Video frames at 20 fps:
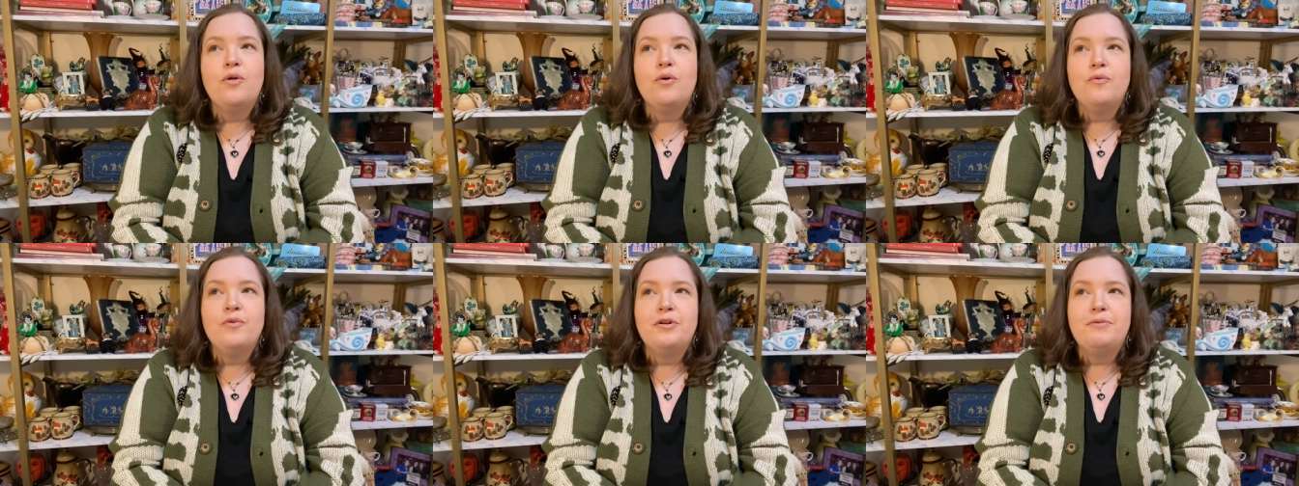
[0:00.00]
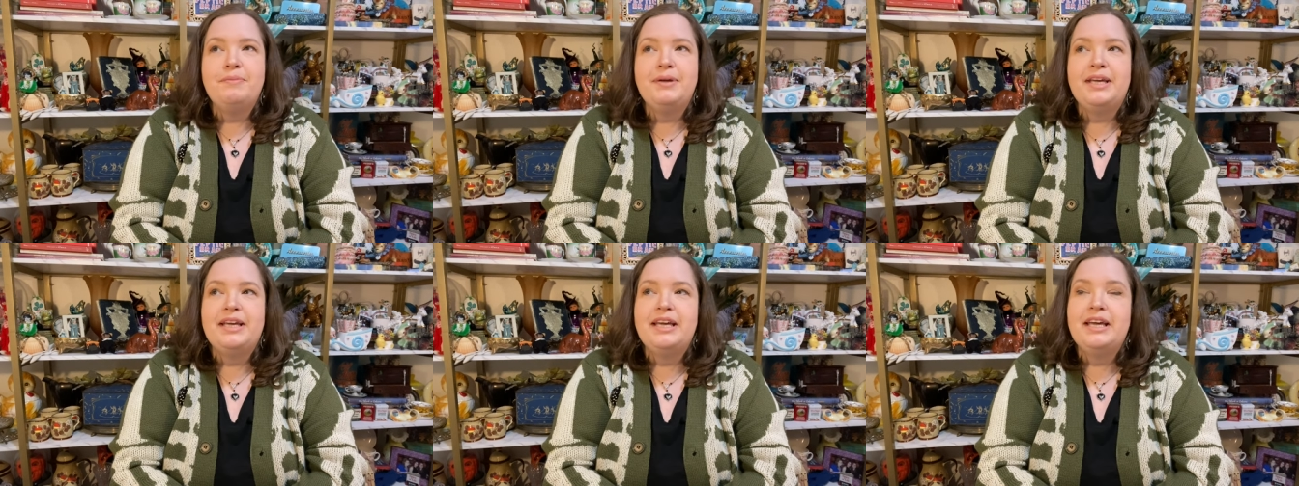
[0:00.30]
it would
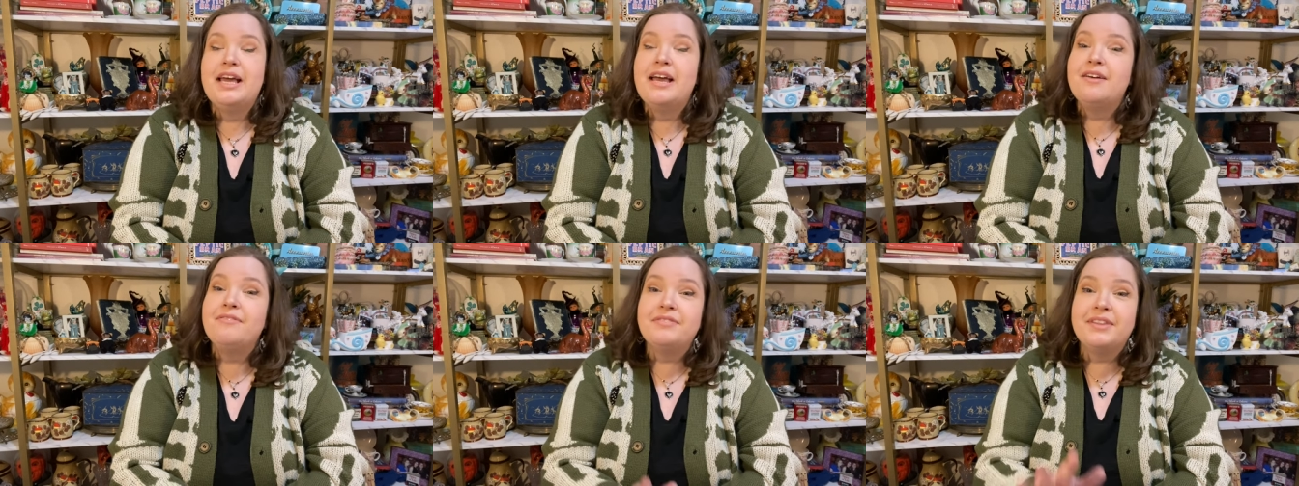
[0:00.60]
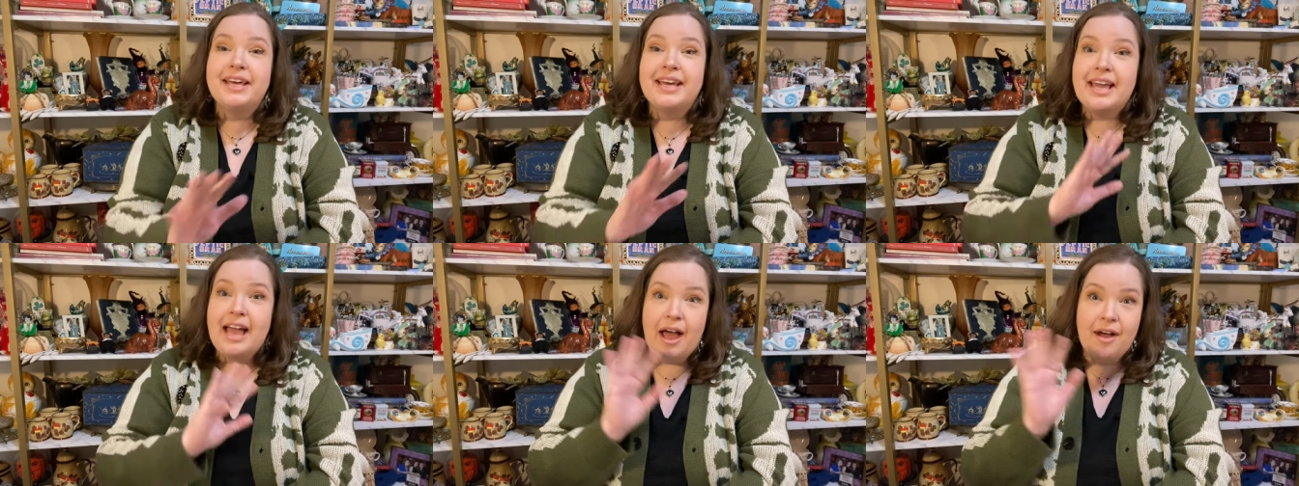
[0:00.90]
be if
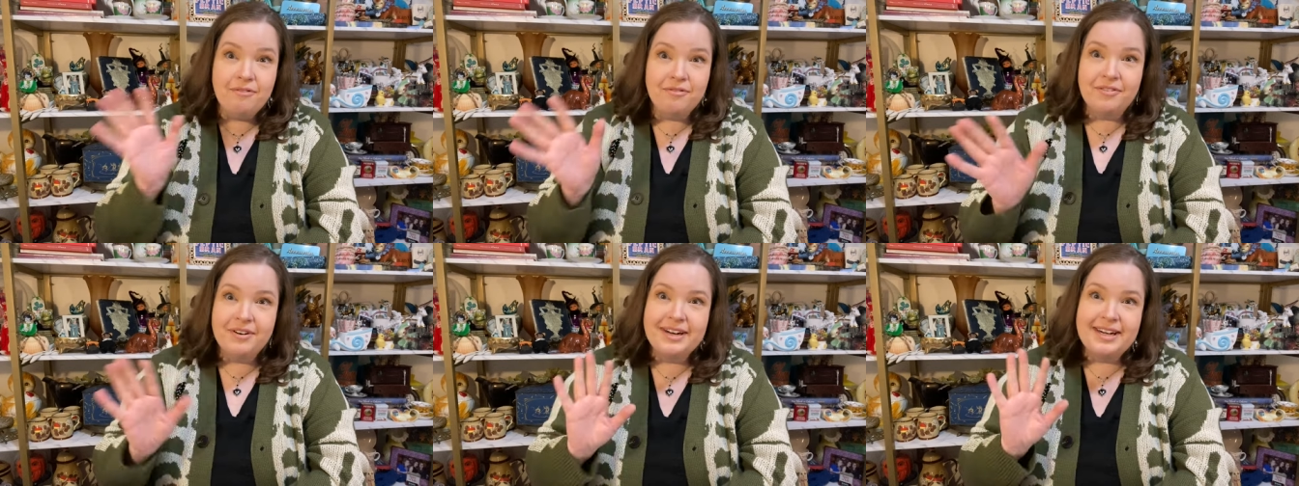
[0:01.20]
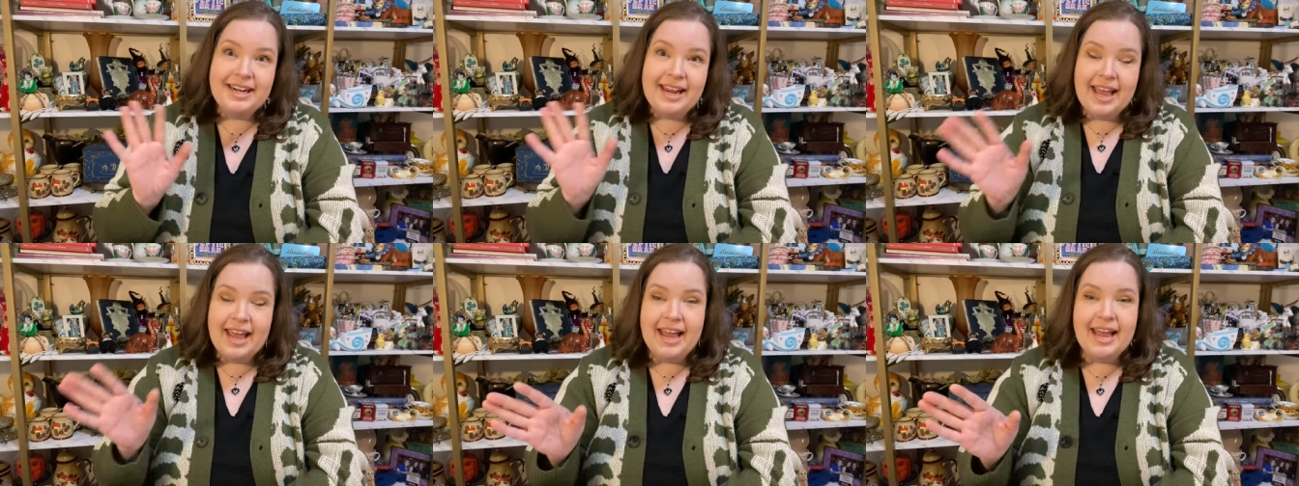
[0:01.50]
like every
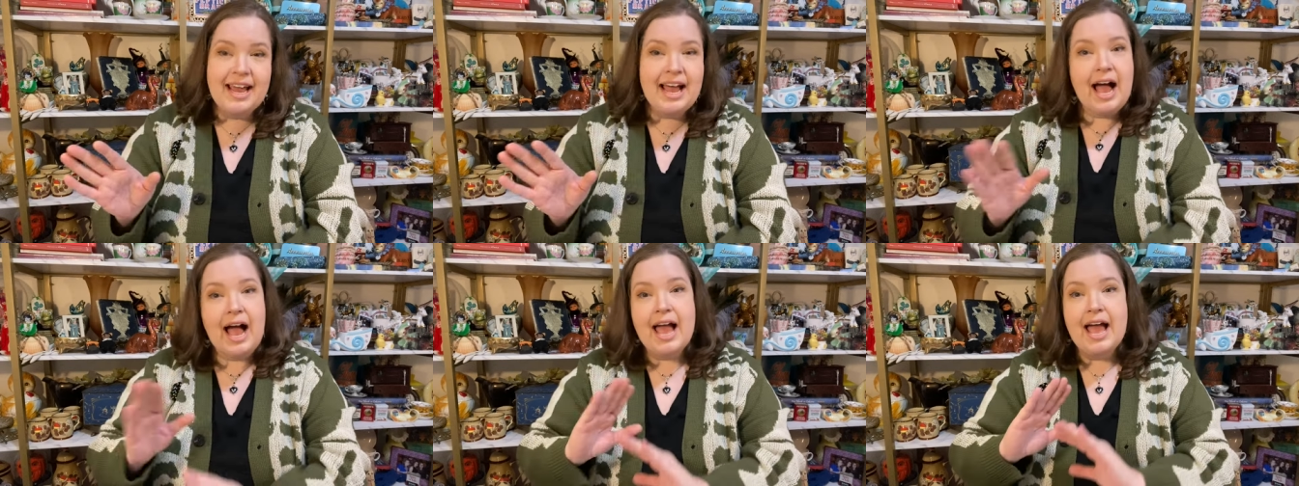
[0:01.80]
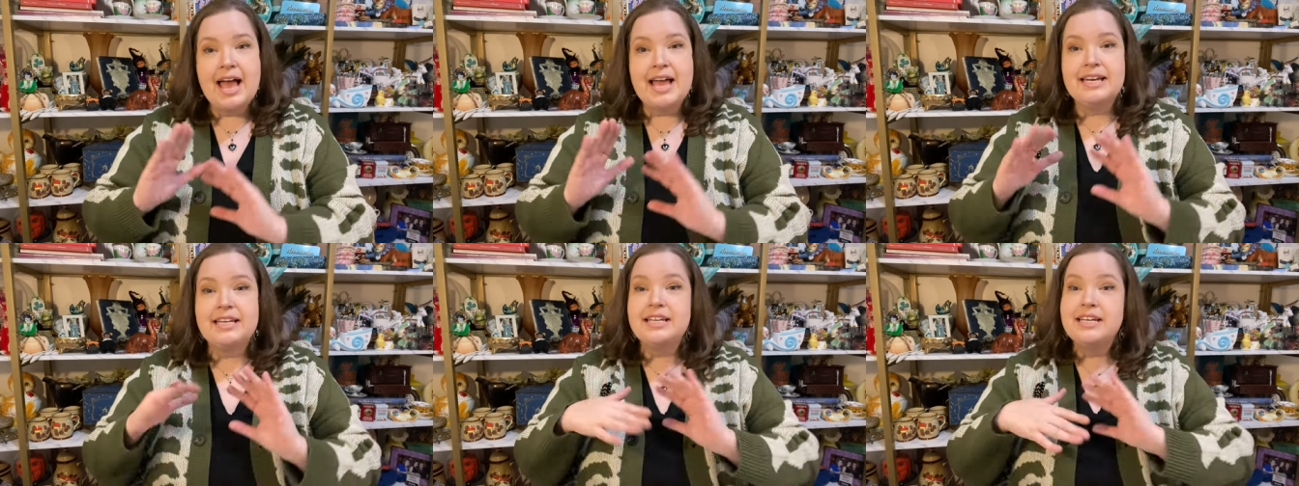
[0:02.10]
day I
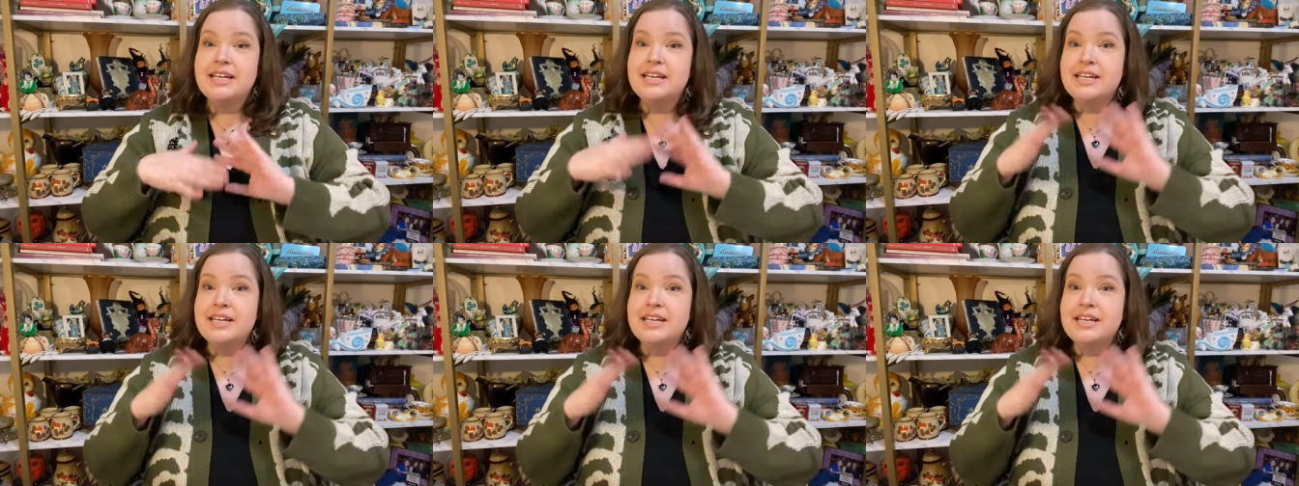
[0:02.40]
had